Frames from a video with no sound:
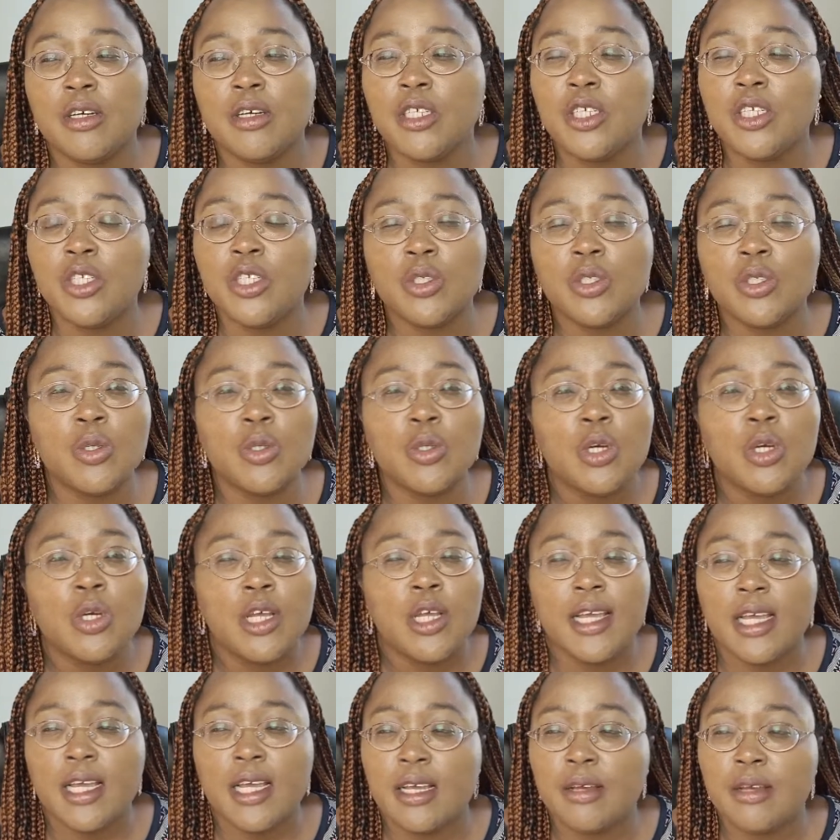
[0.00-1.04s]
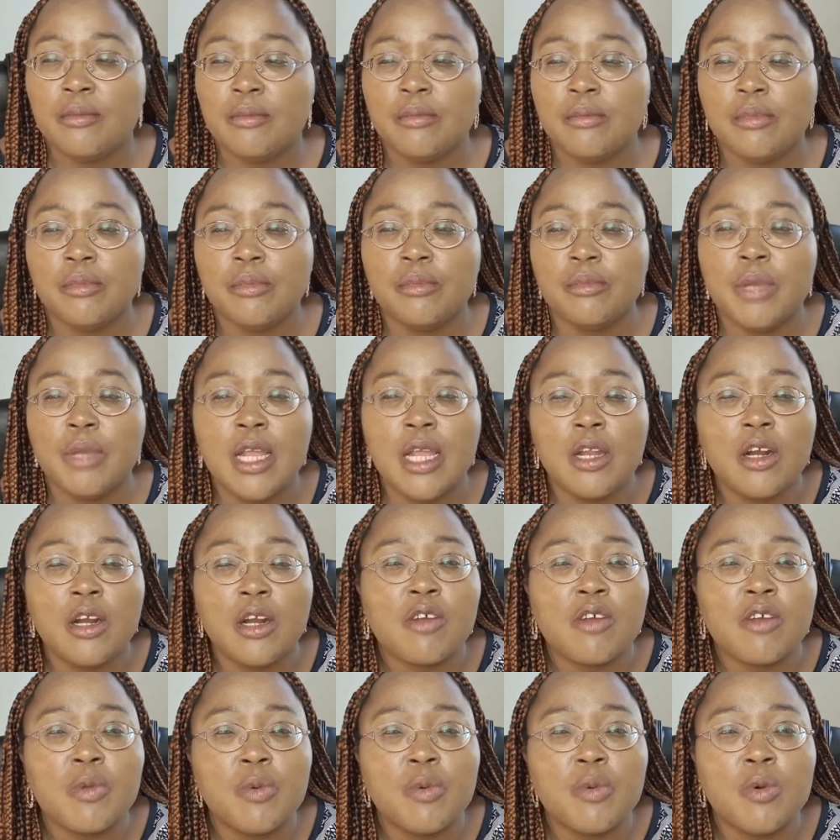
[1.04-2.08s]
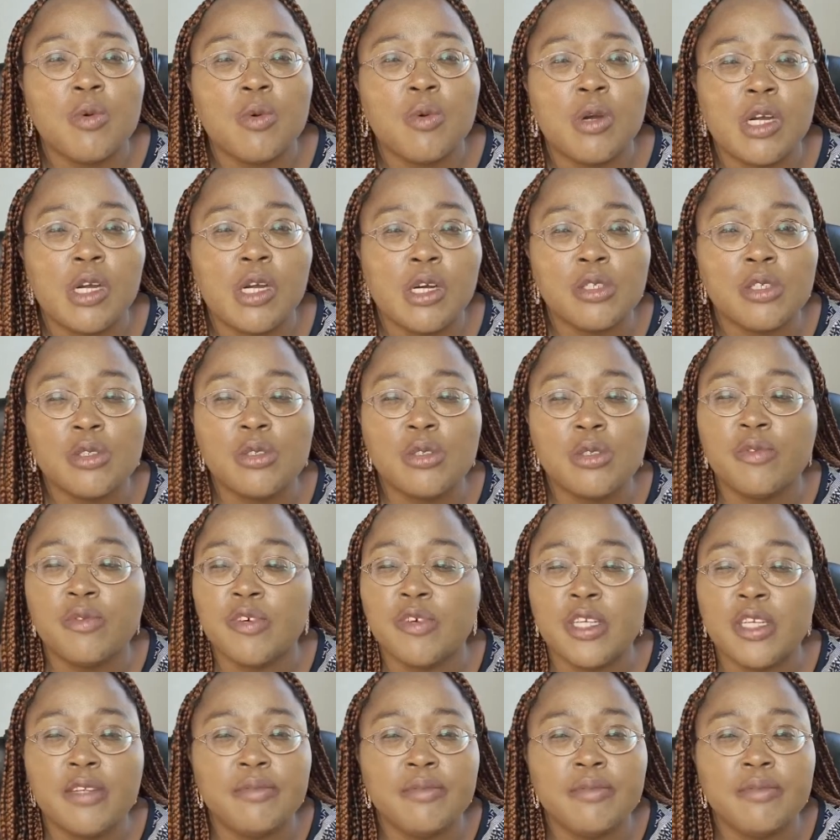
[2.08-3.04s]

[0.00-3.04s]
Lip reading: you know, a lot of people were also falling